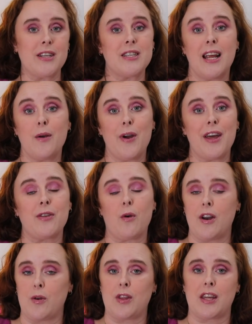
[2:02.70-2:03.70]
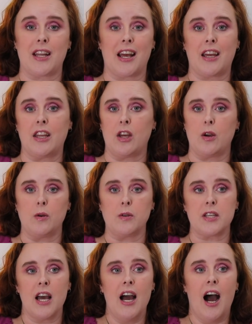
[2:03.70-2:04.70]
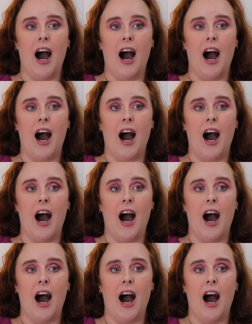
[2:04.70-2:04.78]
resonate with or I don't think that I can use,